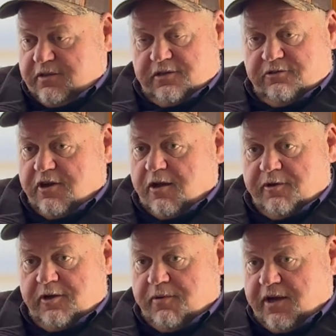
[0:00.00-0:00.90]
Drop
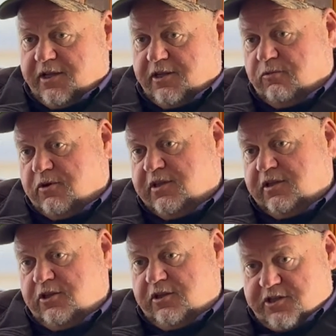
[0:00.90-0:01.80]
in the bucket to
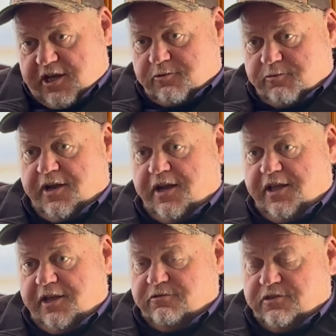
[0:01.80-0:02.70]
what Jasper
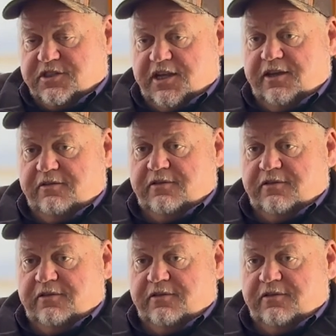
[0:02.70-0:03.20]
County has received,